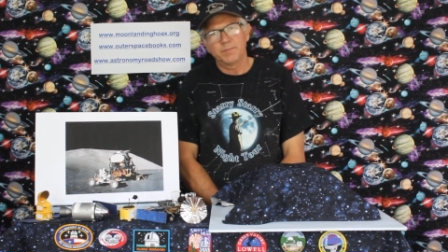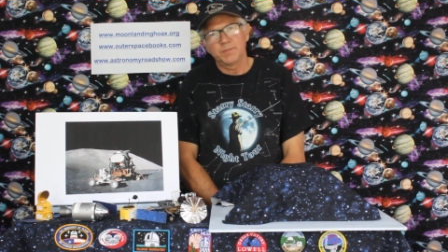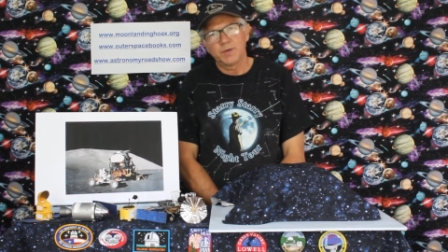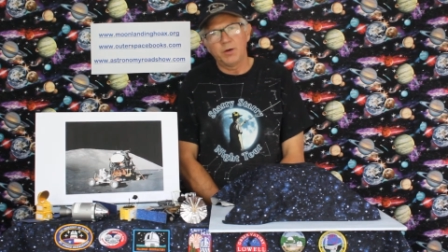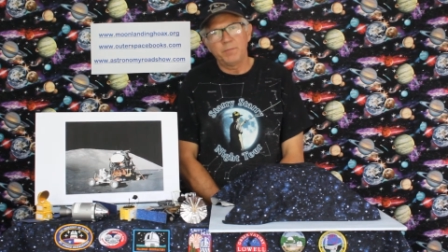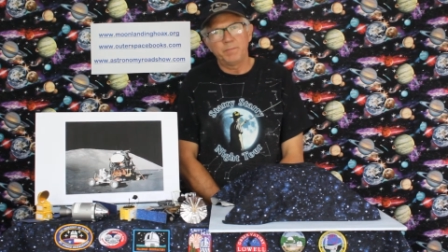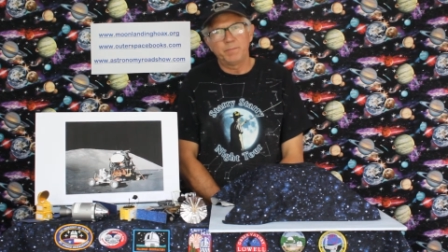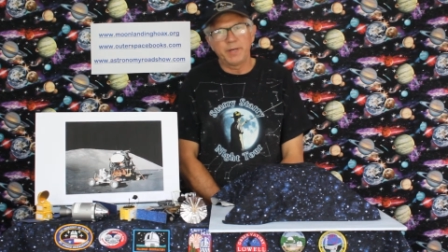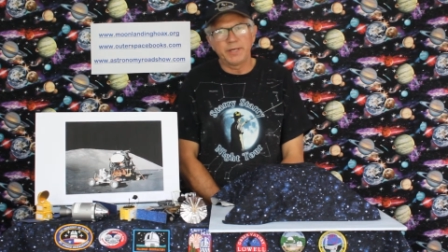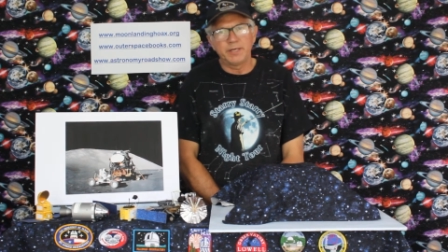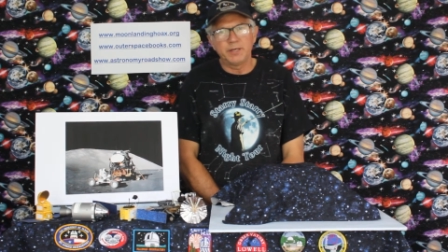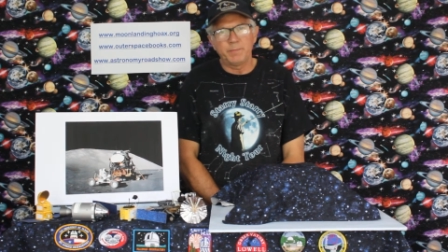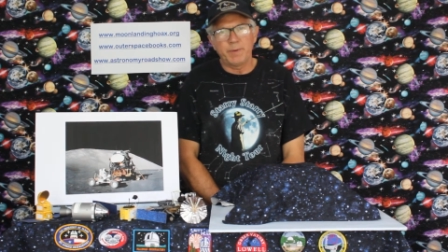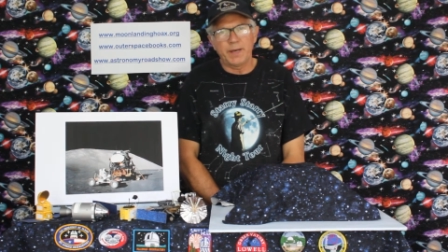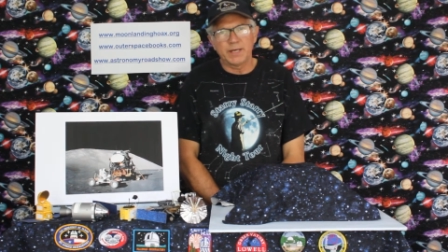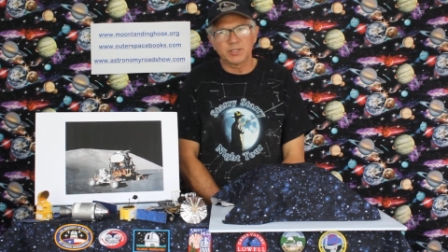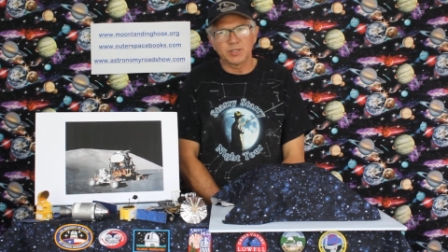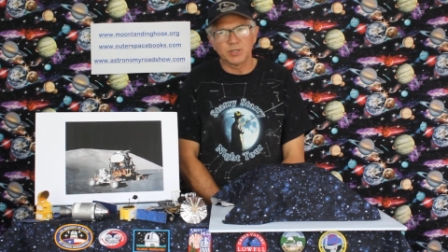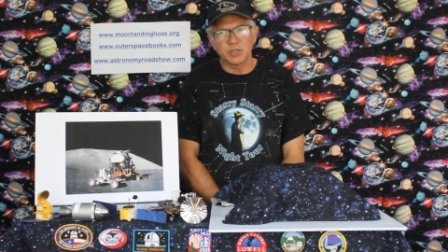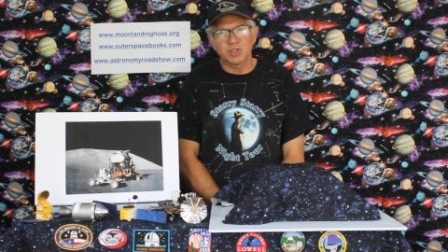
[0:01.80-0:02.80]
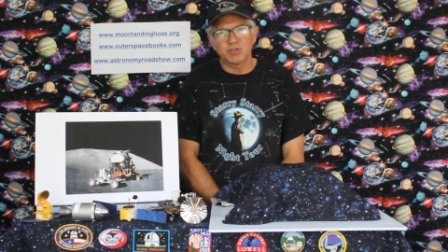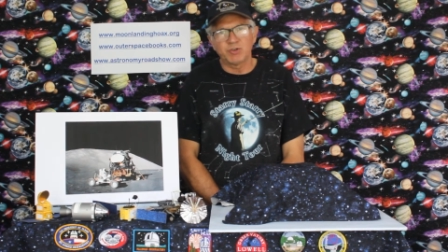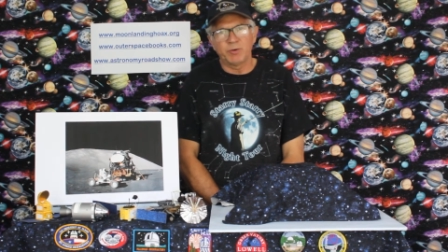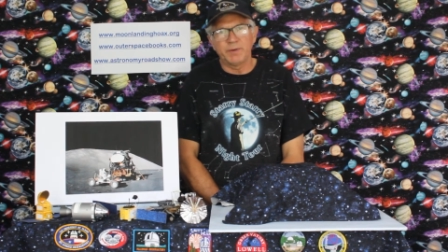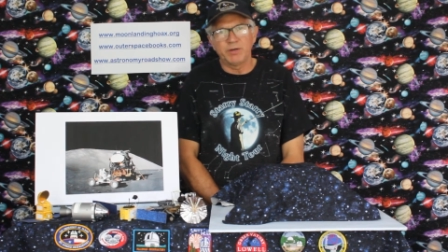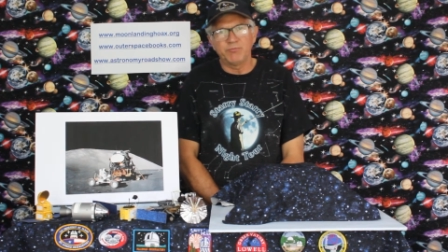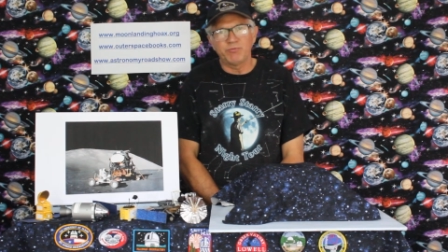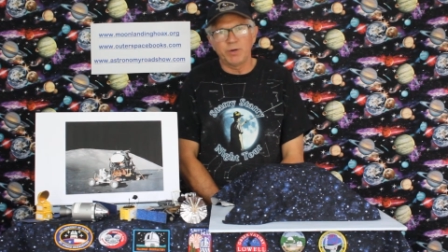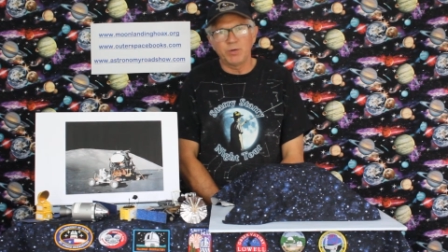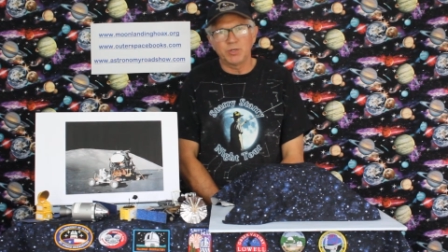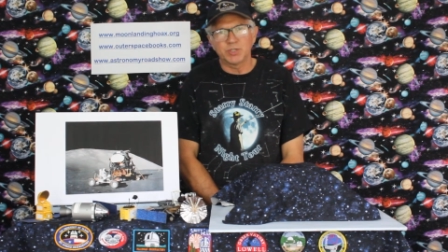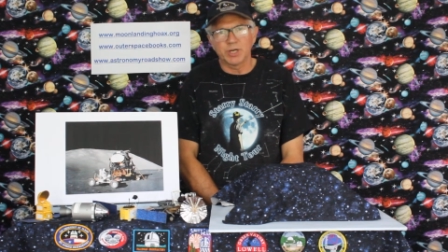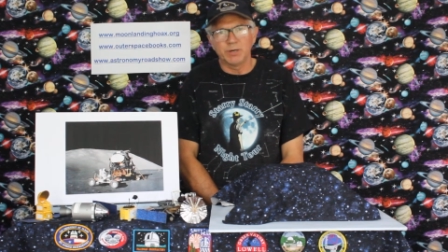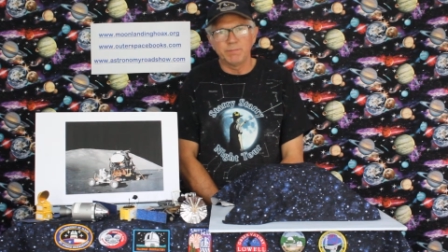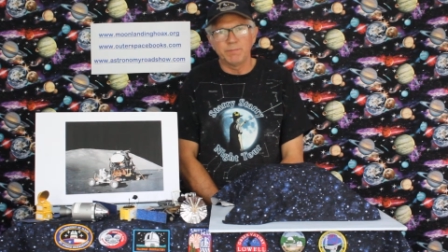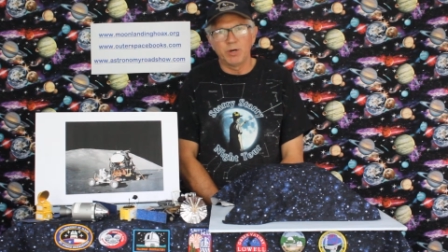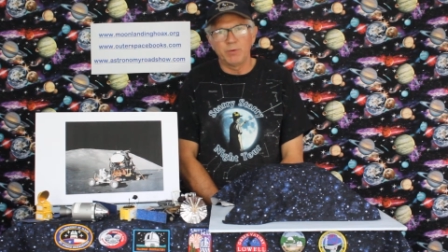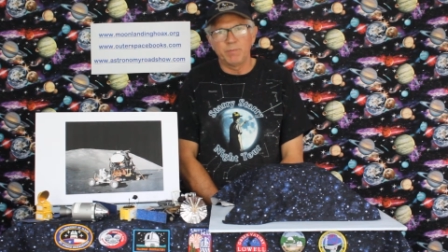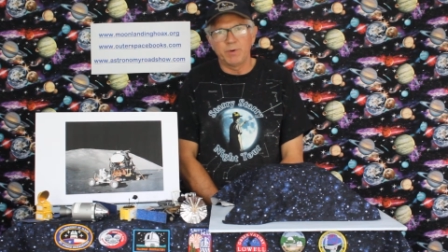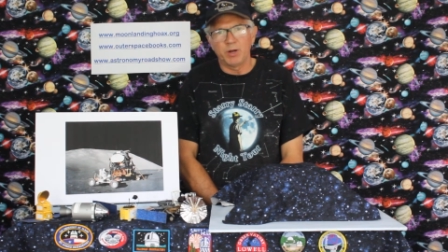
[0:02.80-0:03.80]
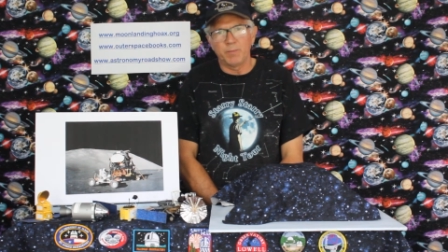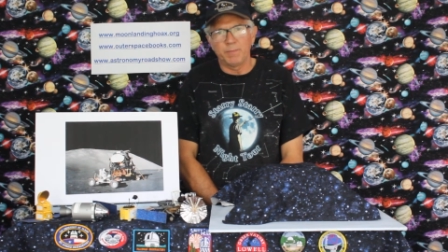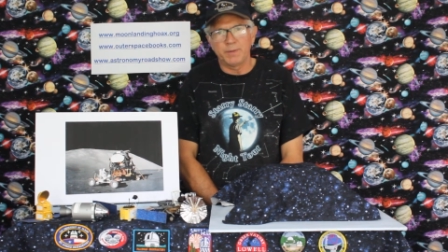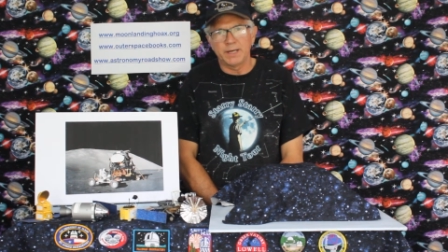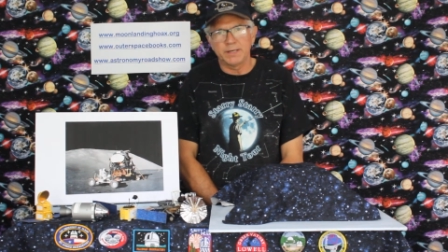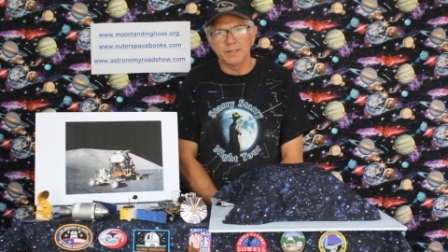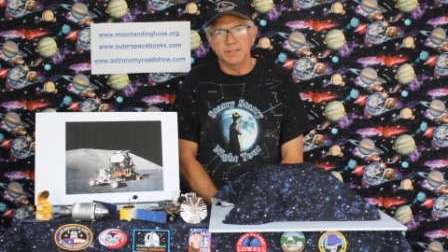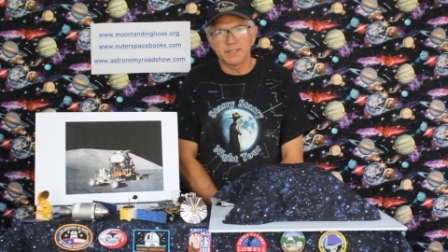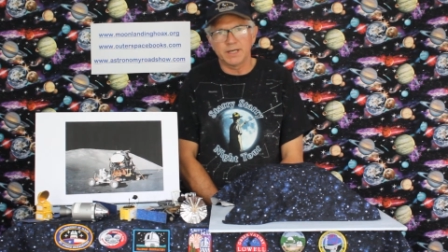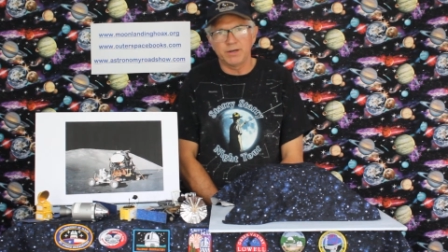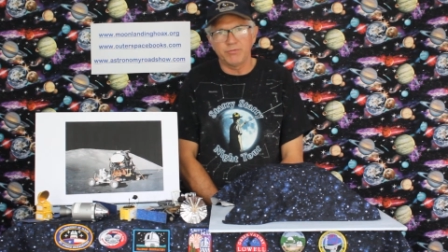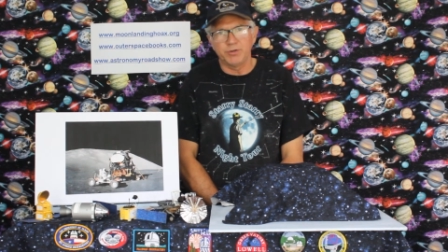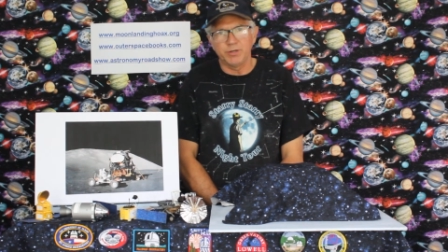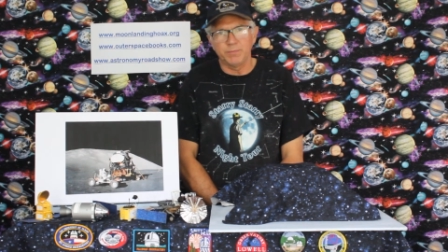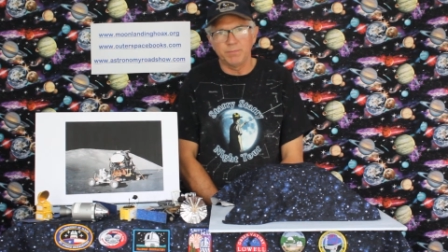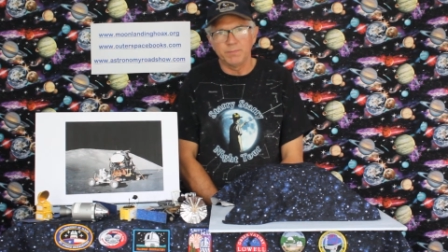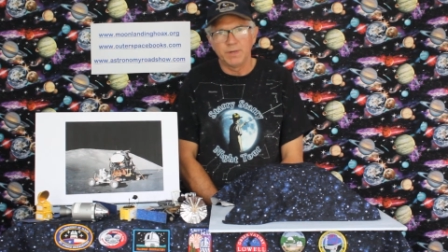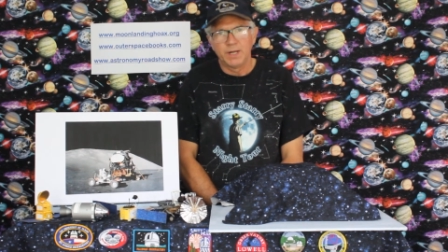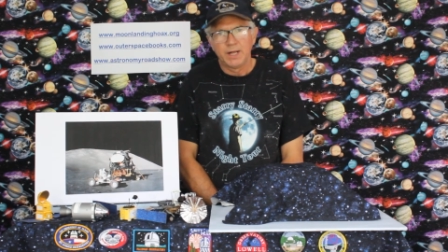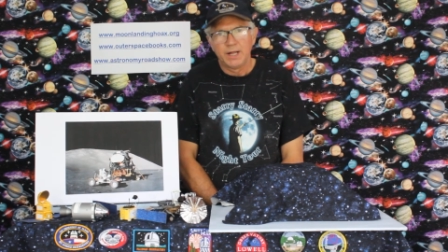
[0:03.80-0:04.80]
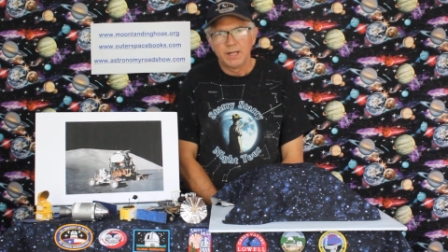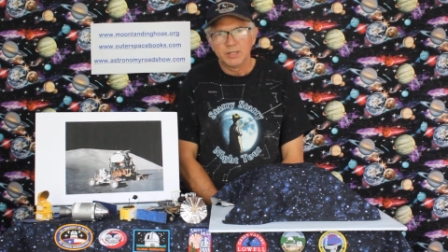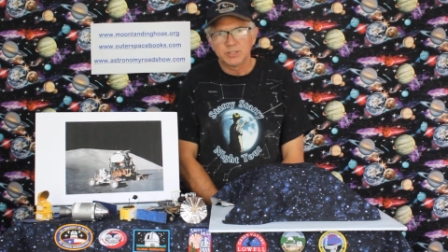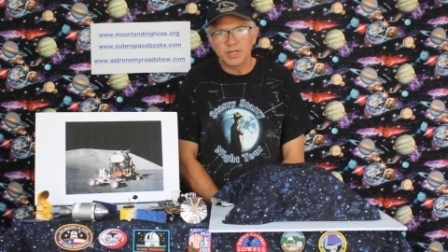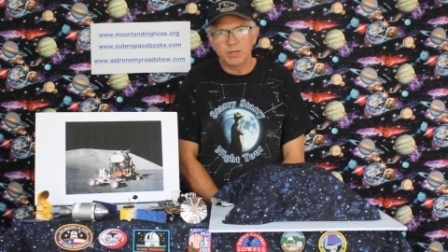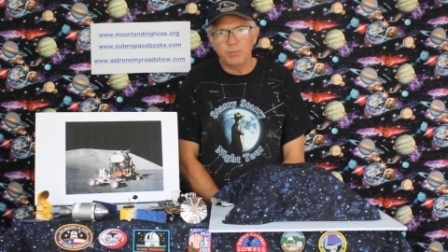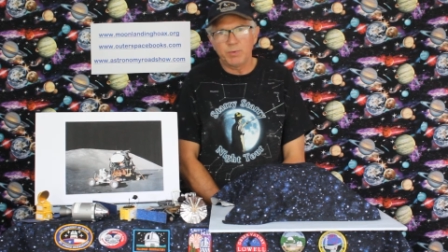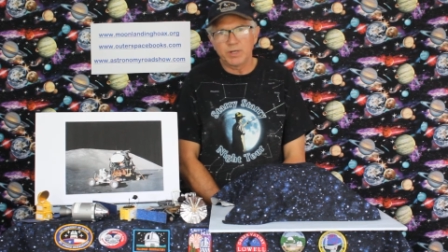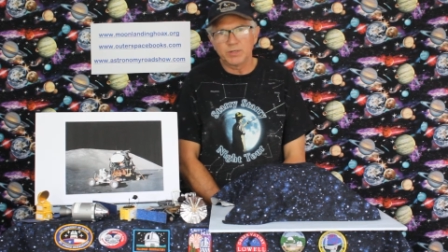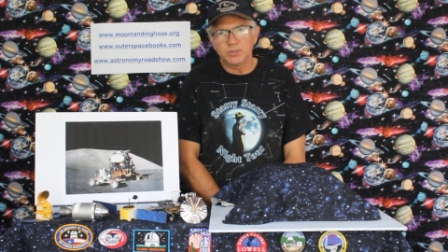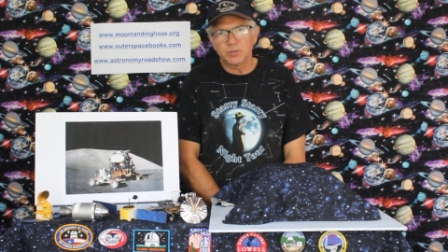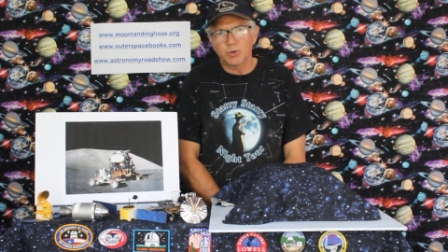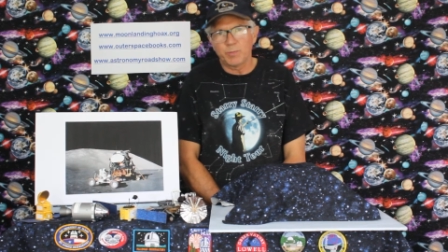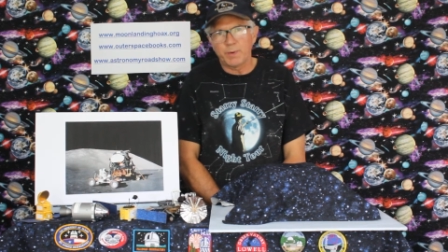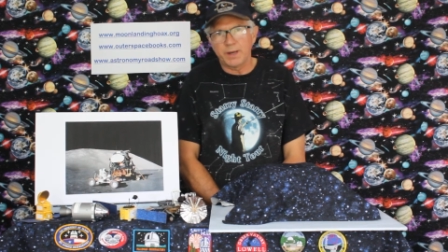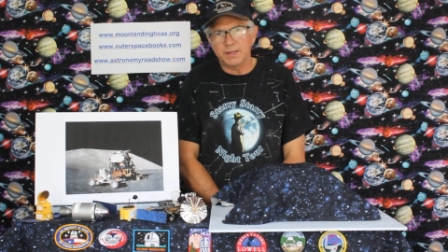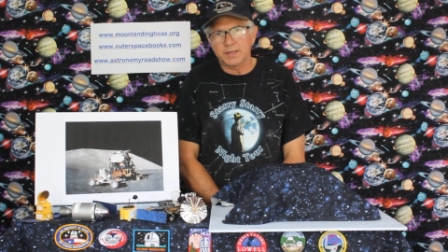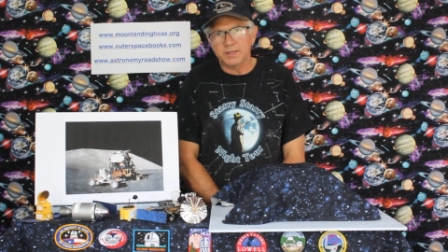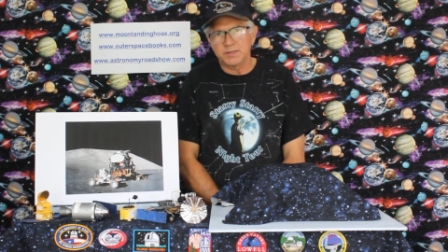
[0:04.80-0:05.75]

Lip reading: I'm Peter Bassett, Astronomy Roadshow Mobile Planetarium. Today we're going to talk about the